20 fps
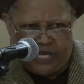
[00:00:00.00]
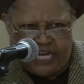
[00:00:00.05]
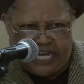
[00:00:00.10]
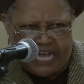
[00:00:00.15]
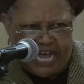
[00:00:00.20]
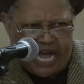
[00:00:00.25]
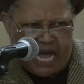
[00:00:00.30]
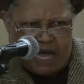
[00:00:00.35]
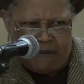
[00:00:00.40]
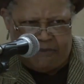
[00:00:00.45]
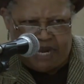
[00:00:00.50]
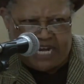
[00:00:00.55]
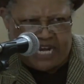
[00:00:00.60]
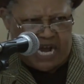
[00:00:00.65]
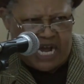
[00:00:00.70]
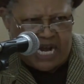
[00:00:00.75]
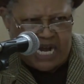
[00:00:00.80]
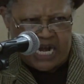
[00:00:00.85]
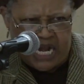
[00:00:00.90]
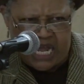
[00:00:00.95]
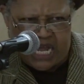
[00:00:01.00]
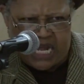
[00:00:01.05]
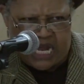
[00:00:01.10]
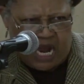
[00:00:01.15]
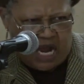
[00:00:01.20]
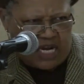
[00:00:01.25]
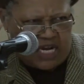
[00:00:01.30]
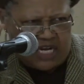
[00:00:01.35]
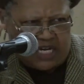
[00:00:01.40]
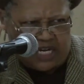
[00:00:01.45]
It can't be done
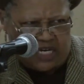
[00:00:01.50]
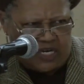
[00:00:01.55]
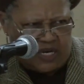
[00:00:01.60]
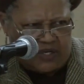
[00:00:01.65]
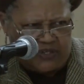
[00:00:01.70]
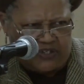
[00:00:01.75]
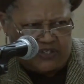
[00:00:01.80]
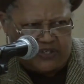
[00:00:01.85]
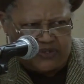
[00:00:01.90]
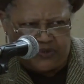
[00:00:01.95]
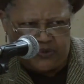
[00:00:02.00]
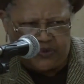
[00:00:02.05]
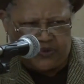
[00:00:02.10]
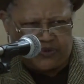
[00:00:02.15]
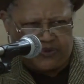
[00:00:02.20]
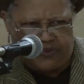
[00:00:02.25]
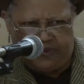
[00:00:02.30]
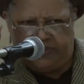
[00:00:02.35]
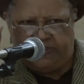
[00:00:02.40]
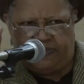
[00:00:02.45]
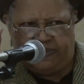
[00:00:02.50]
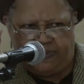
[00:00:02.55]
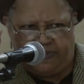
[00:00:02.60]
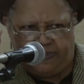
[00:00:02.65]
legally under the Constitution.